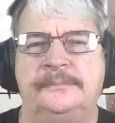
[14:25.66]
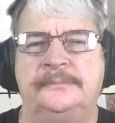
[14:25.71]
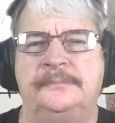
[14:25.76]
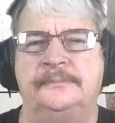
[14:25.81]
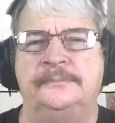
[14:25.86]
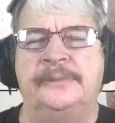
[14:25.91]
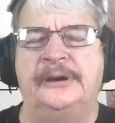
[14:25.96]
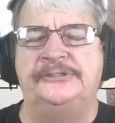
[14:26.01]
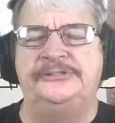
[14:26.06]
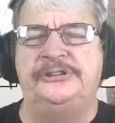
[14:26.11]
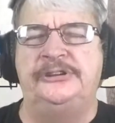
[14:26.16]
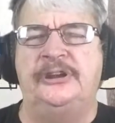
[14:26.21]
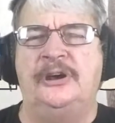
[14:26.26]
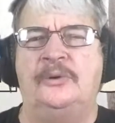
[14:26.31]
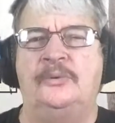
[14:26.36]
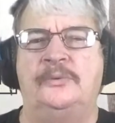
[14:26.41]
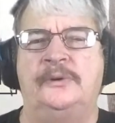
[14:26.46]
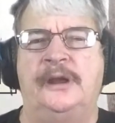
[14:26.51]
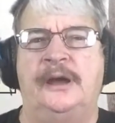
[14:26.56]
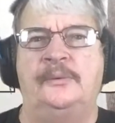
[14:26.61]
but
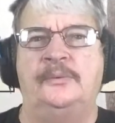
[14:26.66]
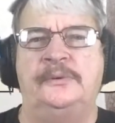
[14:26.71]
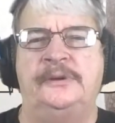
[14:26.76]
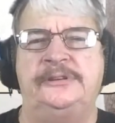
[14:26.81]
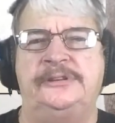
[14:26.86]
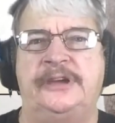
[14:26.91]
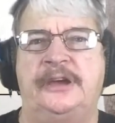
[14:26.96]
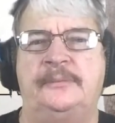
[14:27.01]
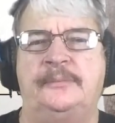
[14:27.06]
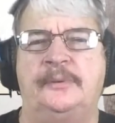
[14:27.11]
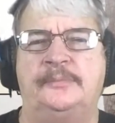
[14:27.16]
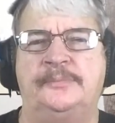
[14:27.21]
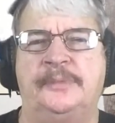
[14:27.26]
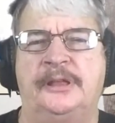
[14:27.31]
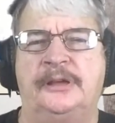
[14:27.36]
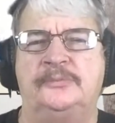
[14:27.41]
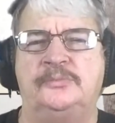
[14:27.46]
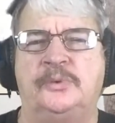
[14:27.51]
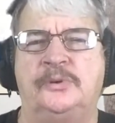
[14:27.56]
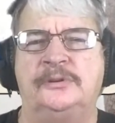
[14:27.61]
when I went to have my
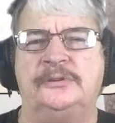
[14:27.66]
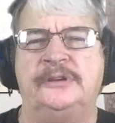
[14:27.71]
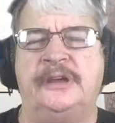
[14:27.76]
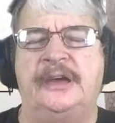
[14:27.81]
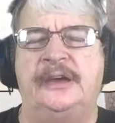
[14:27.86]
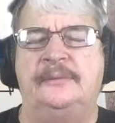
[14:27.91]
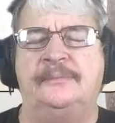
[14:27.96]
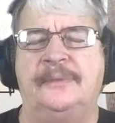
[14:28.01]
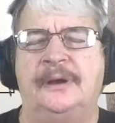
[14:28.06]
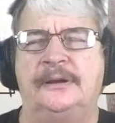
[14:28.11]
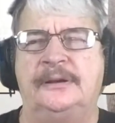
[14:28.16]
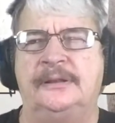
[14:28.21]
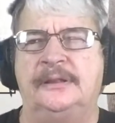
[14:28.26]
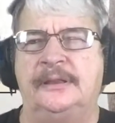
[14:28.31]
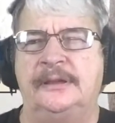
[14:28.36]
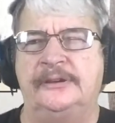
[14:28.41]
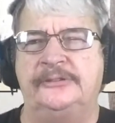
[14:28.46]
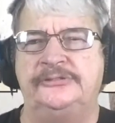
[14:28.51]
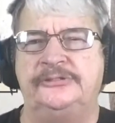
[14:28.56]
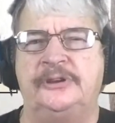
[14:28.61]
blood work down, my
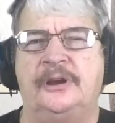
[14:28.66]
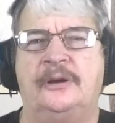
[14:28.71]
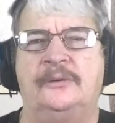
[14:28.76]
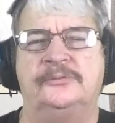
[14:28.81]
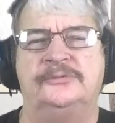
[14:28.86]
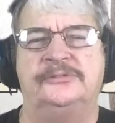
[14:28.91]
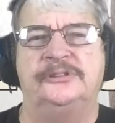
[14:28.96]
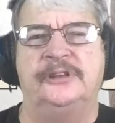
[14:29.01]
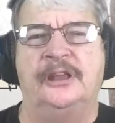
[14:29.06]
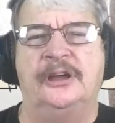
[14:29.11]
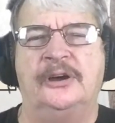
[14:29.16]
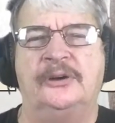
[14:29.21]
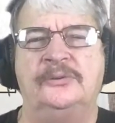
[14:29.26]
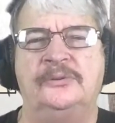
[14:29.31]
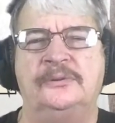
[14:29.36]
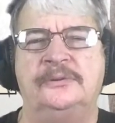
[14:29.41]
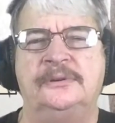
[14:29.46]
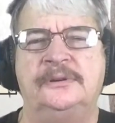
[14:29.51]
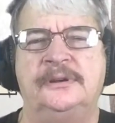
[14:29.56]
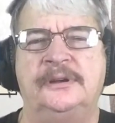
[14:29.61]
cholesterol was low.
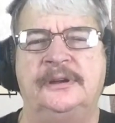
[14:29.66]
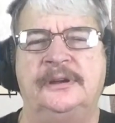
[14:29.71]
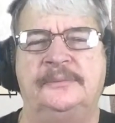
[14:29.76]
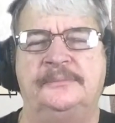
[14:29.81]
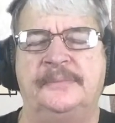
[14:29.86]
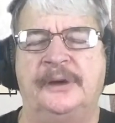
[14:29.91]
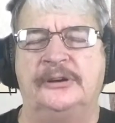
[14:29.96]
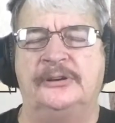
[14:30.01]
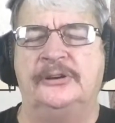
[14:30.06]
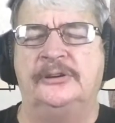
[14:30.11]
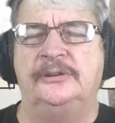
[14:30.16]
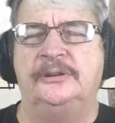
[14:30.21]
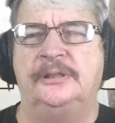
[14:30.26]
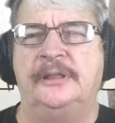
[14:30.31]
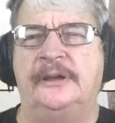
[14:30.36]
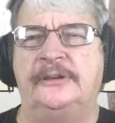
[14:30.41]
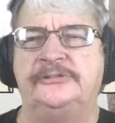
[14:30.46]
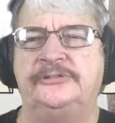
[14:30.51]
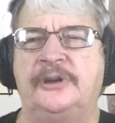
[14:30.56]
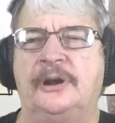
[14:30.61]
My good
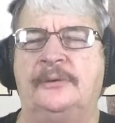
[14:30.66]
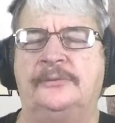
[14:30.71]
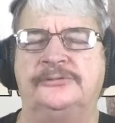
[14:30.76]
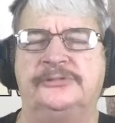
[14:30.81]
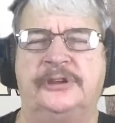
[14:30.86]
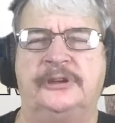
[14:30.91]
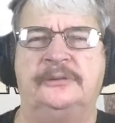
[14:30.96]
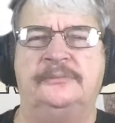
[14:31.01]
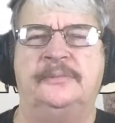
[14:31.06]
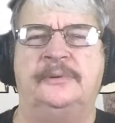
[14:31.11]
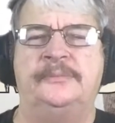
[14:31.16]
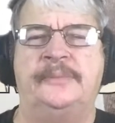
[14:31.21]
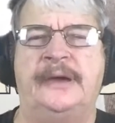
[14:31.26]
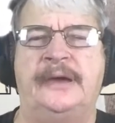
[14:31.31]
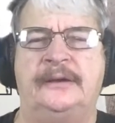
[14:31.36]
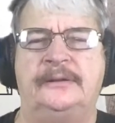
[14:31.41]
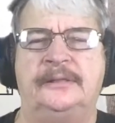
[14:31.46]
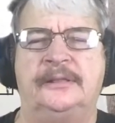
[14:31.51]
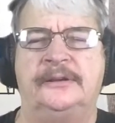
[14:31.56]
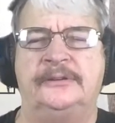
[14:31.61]
cholesterol was up. My
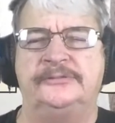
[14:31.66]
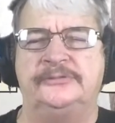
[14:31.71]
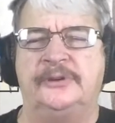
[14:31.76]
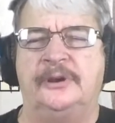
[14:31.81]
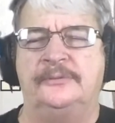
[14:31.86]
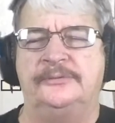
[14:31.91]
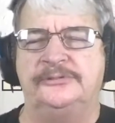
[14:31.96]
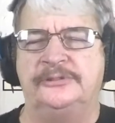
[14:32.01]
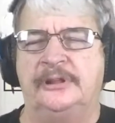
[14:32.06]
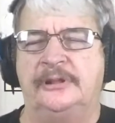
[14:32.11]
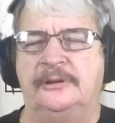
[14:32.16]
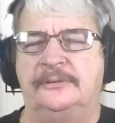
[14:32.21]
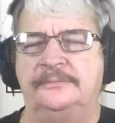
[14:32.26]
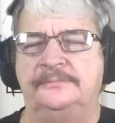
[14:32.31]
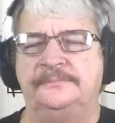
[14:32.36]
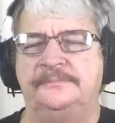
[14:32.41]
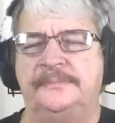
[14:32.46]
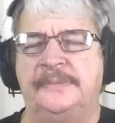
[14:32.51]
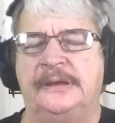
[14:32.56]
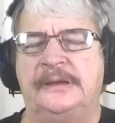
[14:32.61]
bad cholesterol was low.
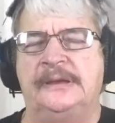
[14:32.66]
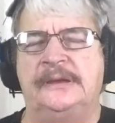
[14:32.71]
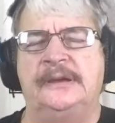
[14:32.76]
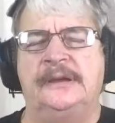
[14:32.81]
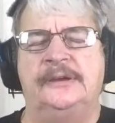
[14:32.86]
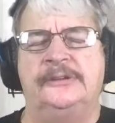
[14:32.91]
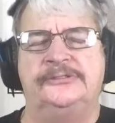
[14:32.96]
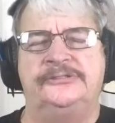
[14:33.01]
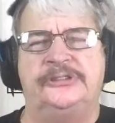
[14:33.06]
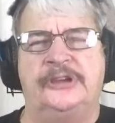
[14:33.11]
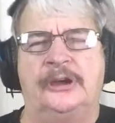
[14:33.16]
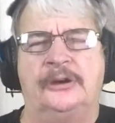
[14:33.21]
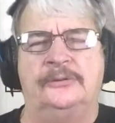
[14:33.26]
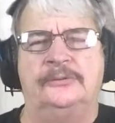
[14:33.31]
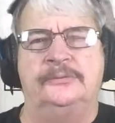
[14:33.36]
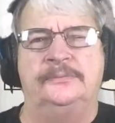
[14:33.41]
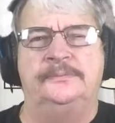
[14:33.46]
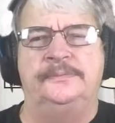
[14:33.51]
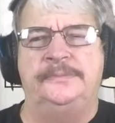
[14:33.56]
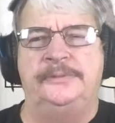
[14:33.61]

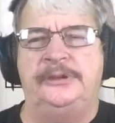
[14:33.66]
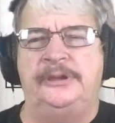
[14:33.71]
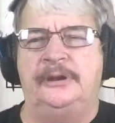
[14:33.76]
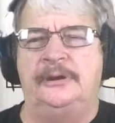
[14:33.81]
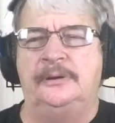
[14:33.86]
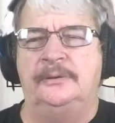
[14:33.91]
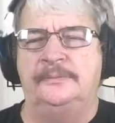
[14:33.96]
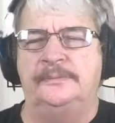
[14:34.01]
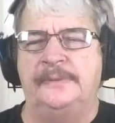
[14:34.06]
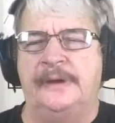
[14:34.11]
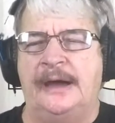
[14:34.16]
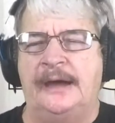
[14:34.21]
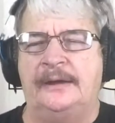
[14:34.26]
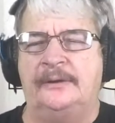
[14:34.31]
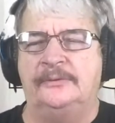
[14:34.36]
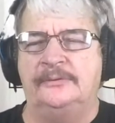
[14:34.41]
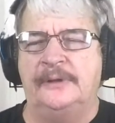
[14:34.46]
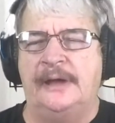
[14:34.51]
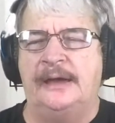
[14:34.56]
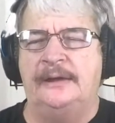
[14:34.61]
So,
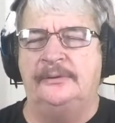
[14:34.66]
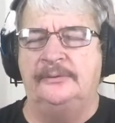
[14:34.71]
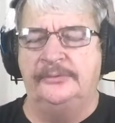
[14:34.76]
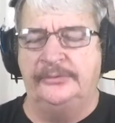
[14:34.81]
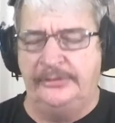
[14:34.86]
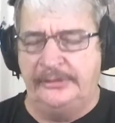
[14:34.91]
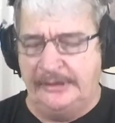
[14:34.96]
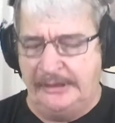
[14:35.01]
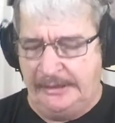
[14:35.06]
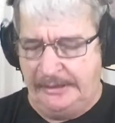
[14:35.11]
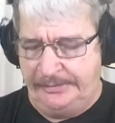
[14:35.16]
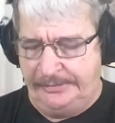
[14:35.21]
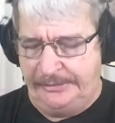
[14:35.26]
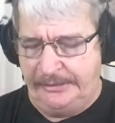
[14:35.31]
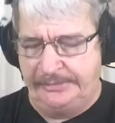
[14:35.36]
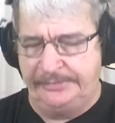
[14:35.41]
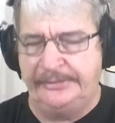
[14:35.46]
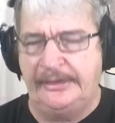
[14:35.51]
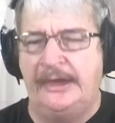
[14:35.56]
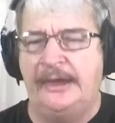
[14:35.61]
I don't think
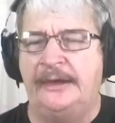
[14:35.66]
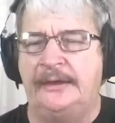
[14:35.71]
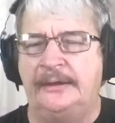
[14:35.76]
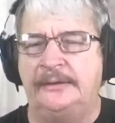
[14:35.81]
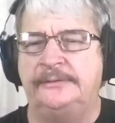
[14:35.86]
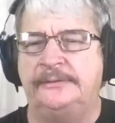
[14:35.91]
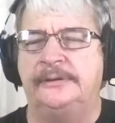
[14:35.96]
that